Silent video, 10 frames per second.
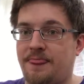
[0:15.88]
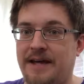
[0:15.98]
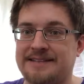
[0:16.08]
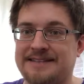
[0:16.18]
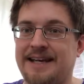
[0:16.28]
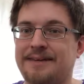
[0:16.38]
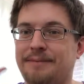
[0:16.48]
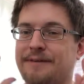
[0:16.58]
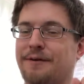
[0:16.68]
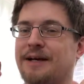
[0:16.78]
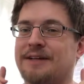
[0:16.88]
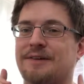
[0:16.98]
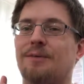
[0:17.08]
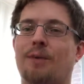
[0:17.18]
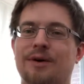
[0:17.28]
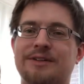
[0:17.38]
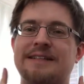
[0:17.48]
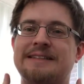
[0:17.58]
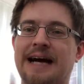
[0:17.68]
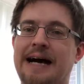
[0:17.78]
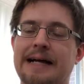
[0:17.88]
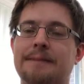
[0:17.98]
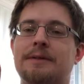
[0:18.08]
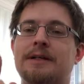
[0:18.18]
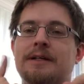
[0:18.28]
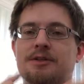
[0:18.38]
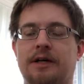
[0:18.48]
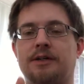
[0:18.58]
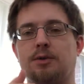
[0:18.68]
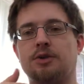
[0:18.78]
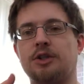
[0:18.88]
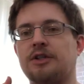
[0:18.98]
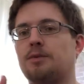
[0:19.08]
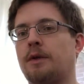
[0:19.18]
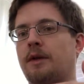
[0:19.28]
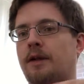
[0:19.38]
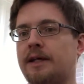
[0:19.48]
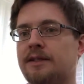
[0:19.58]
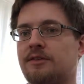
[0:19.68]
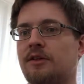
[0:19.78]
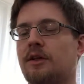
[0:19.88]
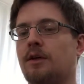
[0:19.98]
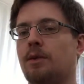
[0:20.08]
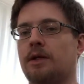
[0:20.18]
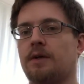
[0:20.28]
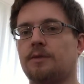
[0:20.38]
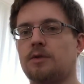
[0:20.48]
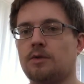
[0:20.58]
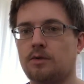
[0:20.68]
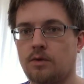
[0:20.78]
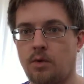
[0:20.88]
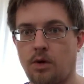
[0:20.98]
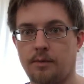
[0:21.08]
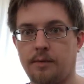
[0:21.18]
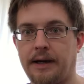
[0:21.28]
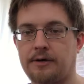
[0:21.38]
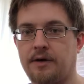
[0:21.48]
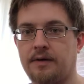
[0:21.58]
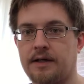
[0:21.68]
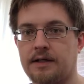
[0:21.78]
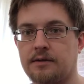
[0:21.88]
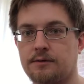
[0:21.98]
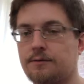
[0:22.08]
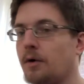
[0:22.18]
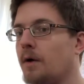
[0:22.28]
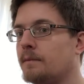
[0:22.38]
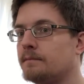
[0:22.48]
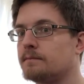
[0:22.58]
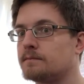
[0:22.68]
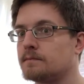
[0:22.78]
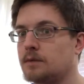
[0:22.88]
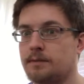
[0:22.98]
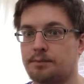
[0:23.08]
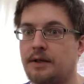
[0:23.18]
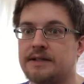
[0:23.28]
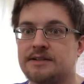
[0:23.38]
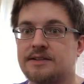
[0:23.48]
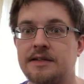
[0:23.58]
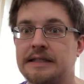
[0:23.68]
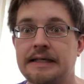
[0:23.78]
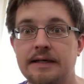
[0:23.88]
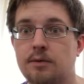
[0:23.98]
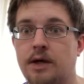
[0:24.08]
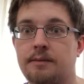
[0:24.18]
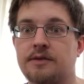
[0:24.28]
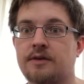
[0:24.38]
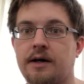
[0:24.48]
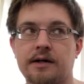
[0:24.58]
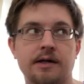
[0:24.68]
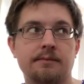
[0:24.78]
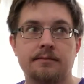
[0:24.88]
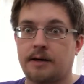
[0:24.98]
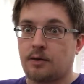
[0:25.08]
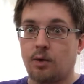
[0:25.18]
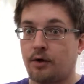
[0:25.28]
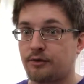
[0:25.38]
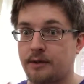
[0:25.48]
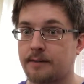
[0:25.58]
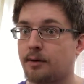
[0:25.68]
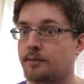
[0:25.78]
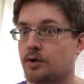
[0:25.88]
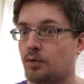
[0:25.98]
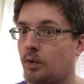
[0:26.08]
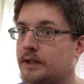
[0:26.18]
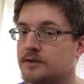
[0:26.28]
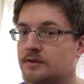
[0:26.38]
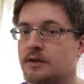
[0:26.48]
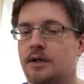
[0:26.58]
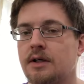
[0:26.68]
That said, my phone has the worst time trying to adjust with light when it comes to horrible background lighting from a bright sunny day when I'm inside and my walls in my apartment are white.